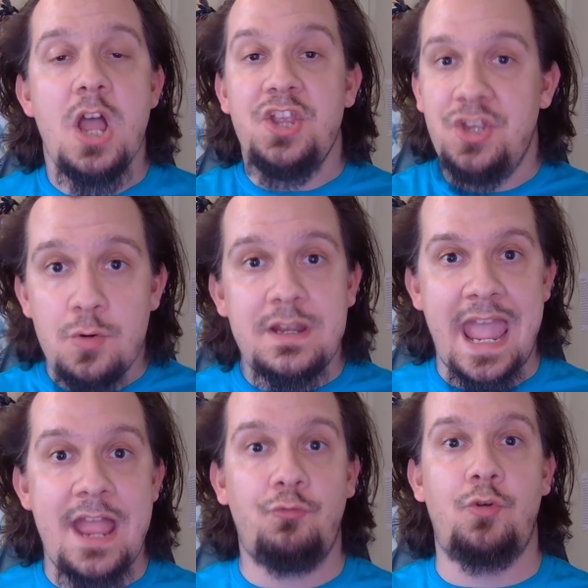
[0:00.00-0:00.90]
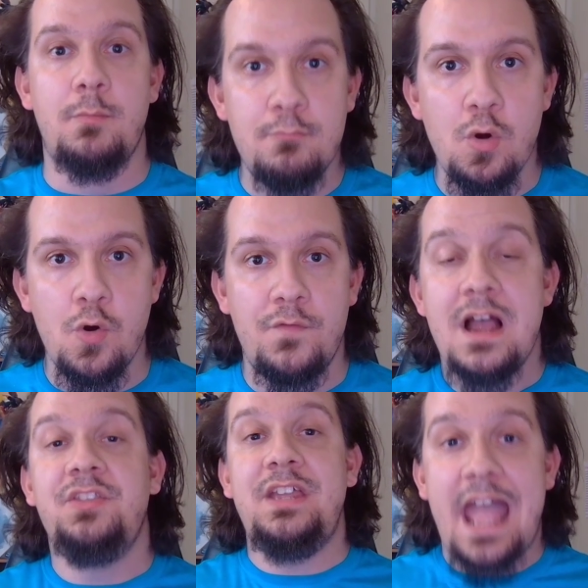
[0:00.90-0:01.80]
You can't
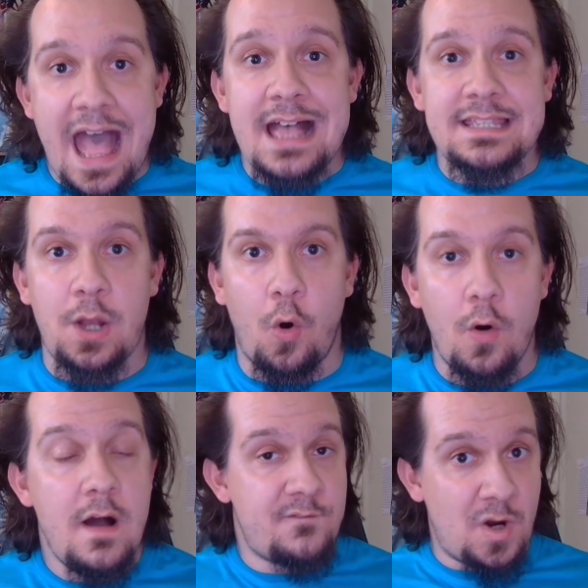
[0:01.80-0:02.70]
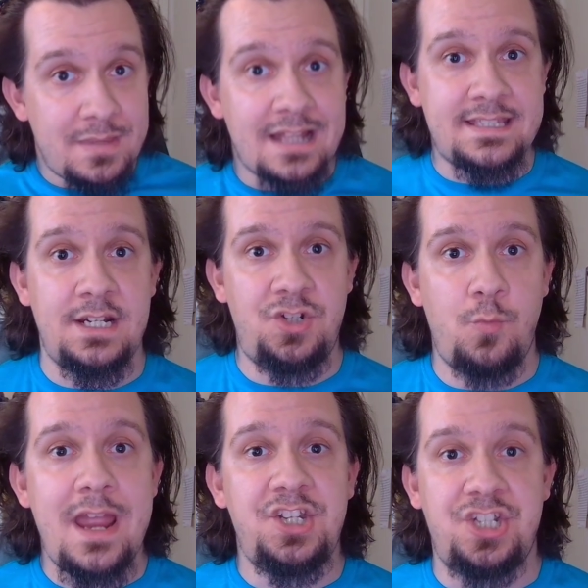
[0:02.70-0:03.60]
remove the asshole from that
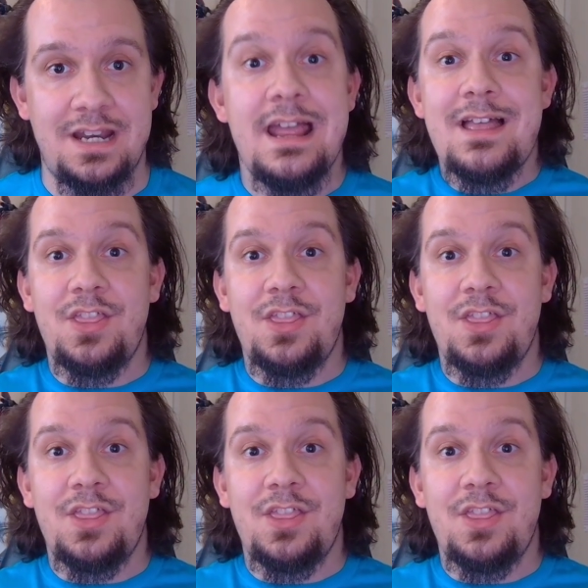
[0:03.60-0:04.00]
situation,